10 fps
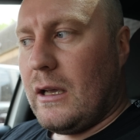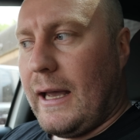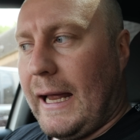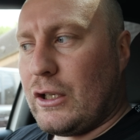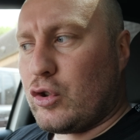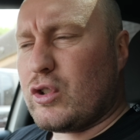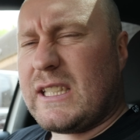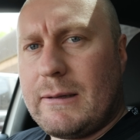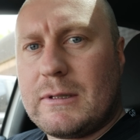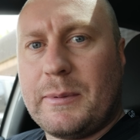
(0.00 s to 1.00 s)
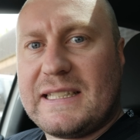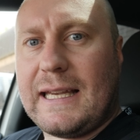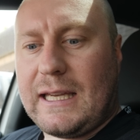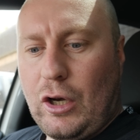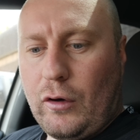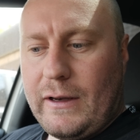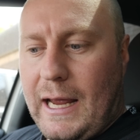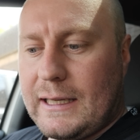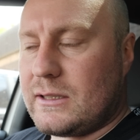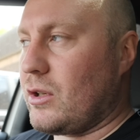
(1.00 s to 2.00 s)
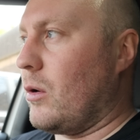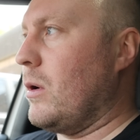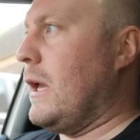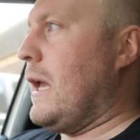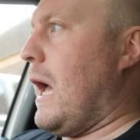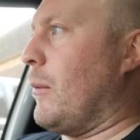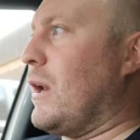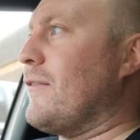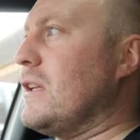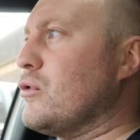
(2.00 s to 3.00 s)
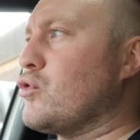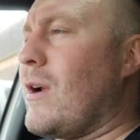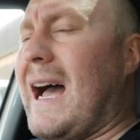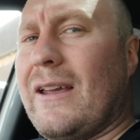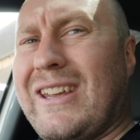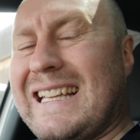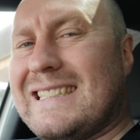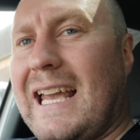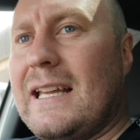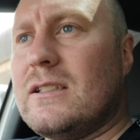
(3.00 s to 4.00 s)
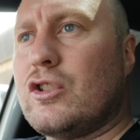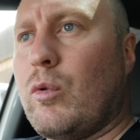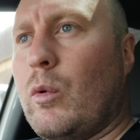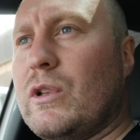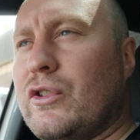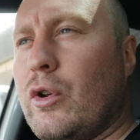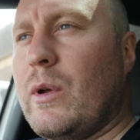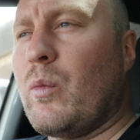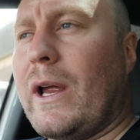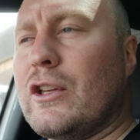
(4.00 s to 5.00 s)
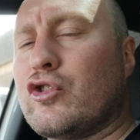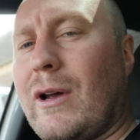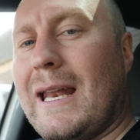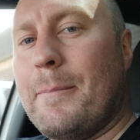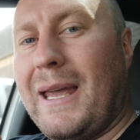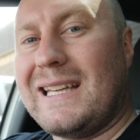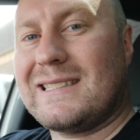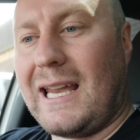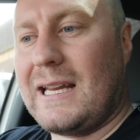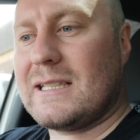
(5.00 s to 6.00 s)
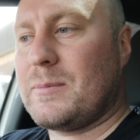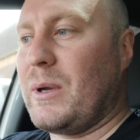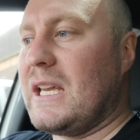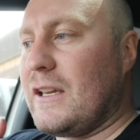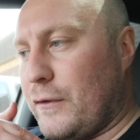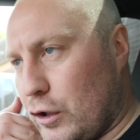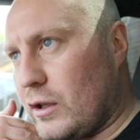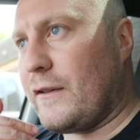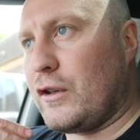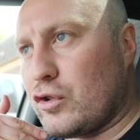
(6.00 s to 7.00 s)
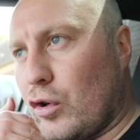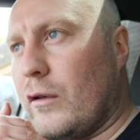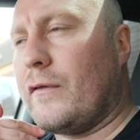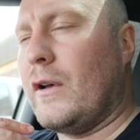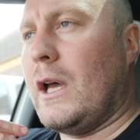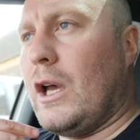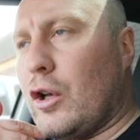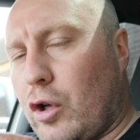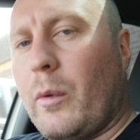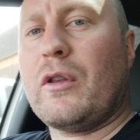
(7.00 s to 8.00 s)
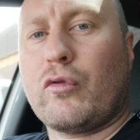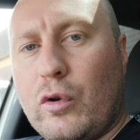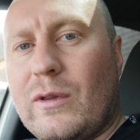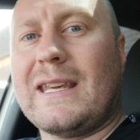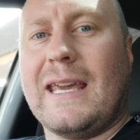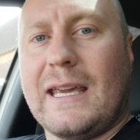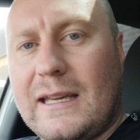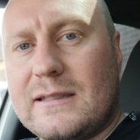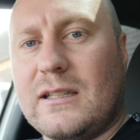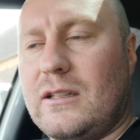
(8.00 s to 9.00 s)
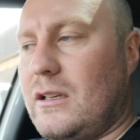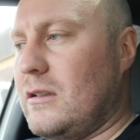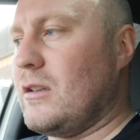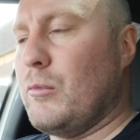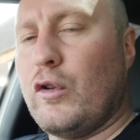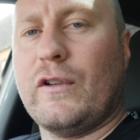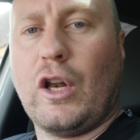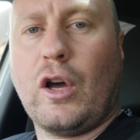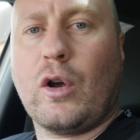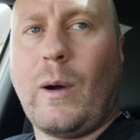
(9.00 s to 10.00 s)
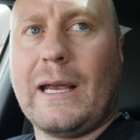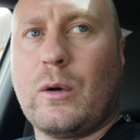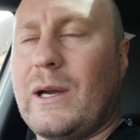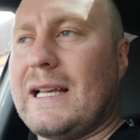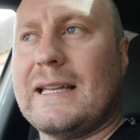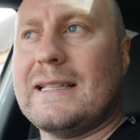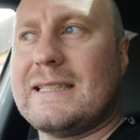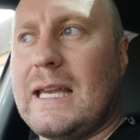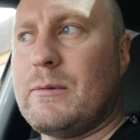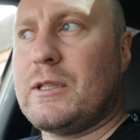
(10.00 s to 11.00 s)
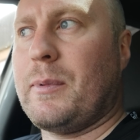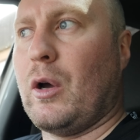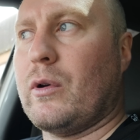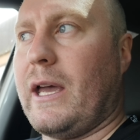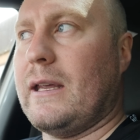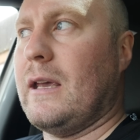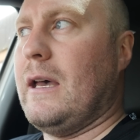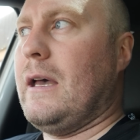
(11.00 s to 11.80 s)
And it does seem to be ticking over nice, so I'm gonna have a little drive. It tends to only do it when you're trying to maintain a speed. If you're sort of going through the gears and you're moving along quite quickly, it seems to be okay.